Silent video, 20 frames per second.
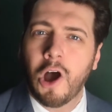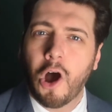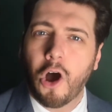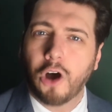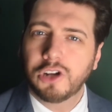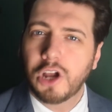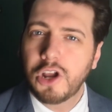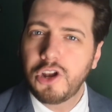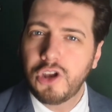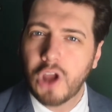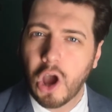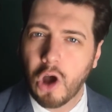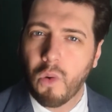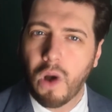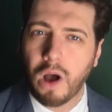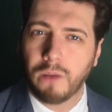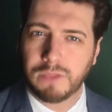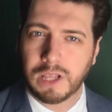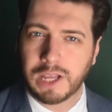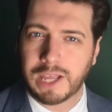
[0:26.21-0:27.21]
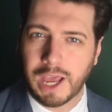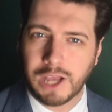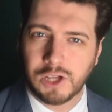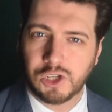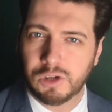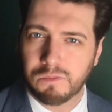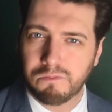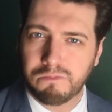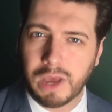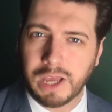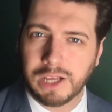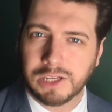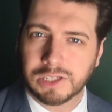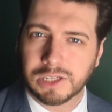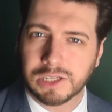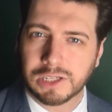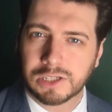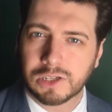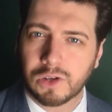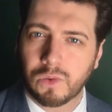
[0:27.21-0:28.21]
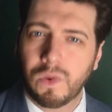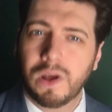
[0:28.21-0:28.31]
on a no obligation basis,